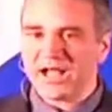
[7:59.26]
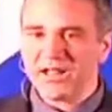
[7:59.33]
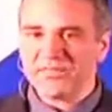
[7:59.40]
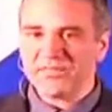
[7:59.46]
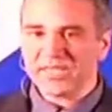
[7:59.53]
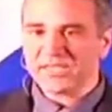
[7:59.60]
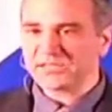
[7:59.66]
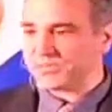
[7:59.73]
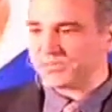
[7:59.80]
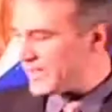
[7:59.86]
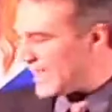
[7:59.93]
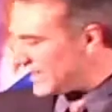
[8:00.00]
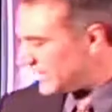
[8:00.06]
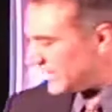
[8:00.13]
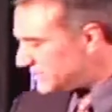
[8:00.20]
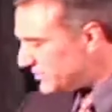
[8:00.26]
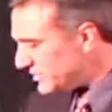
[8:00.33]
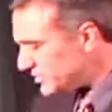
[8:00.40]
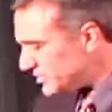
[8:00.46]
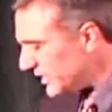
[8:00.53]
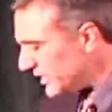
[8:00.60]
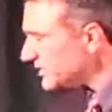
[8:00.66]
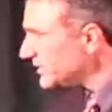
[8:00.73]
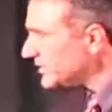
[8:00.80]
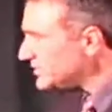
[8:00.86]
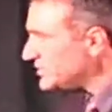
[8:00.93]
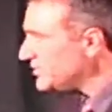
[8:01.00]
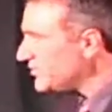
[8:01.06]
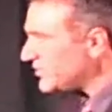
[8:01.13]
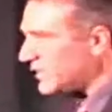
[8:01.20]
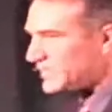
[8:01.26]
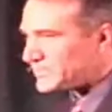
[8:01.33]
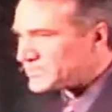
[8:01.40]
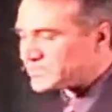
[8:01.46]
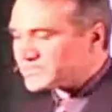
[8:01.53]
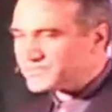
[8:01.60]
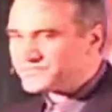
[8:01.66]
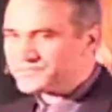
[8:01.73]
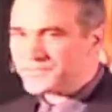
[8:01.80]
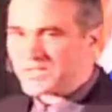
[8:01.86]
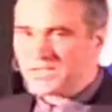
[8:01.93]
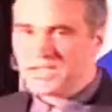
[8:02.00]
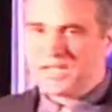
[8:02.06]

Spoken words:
So health condition, your health is a balance